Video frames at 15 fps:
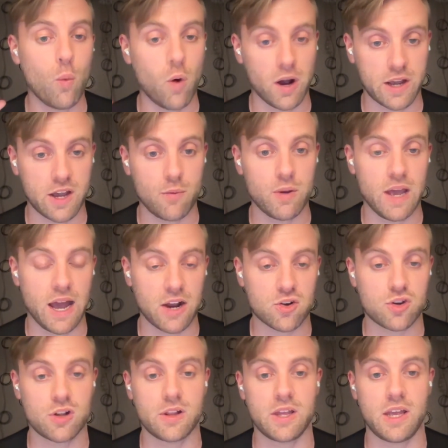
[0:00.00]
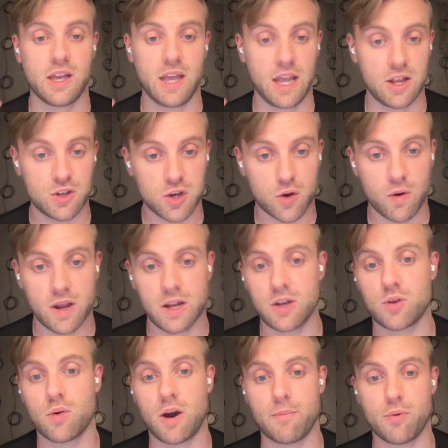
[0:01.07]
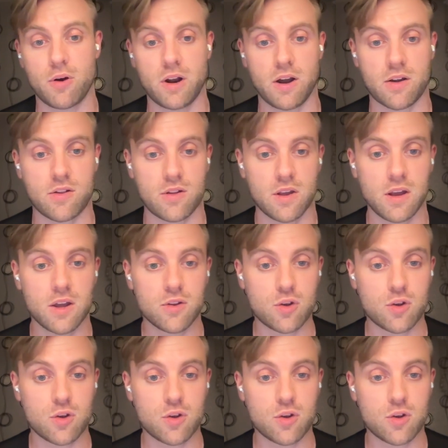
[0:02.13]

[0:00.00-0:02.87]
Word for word: what can we actually integrate into our products